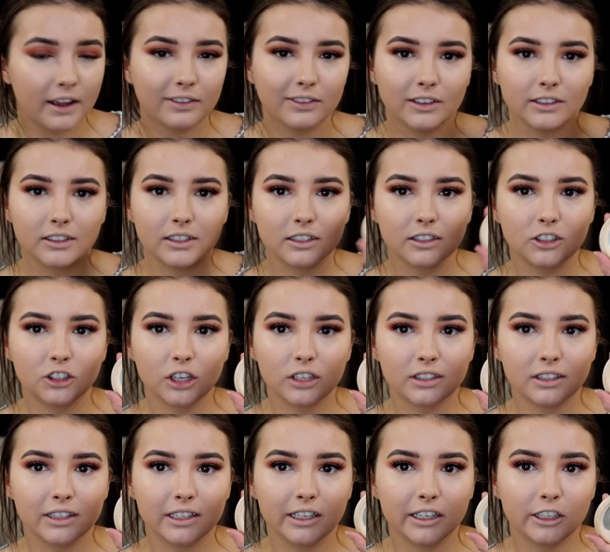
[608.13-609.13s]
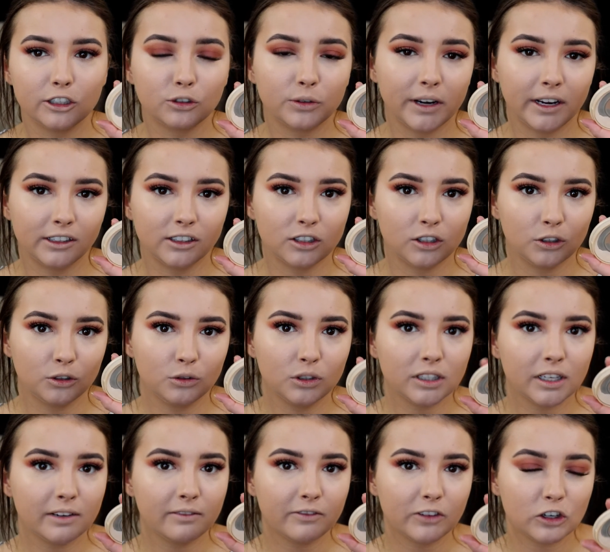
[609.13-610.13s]
This is just the
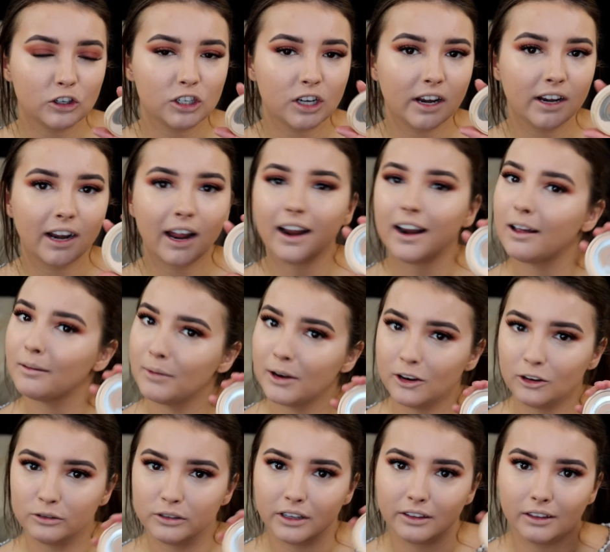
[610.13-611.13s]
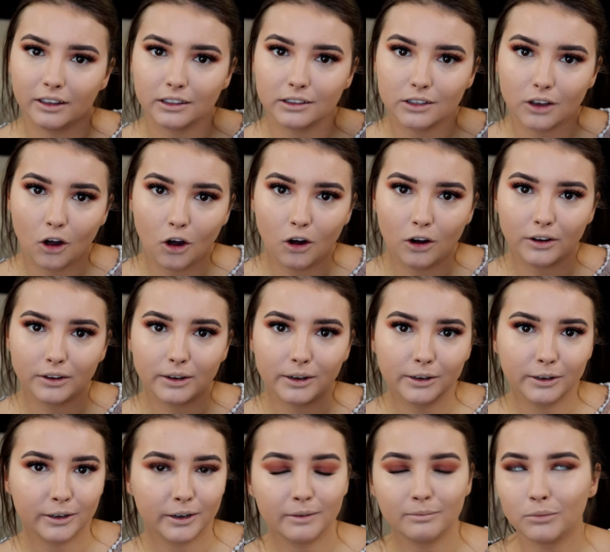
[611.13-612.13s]
translucent version, and I've been using this all
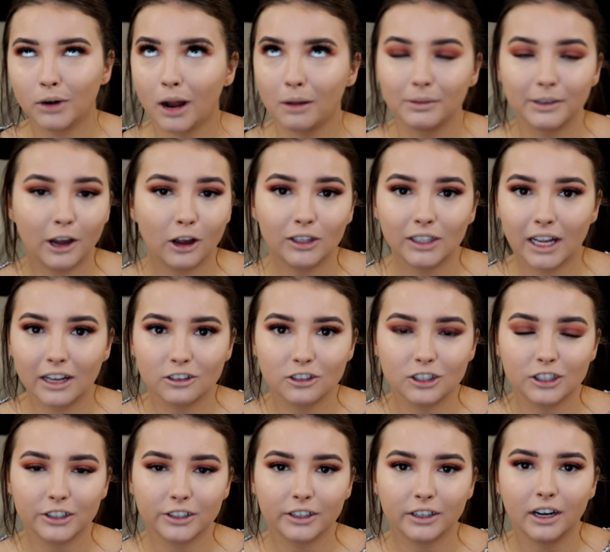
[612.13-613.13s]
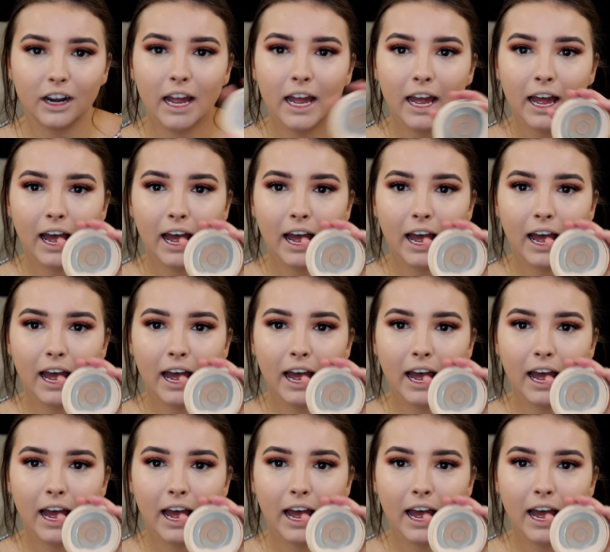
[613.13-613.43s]
year and probably all last year.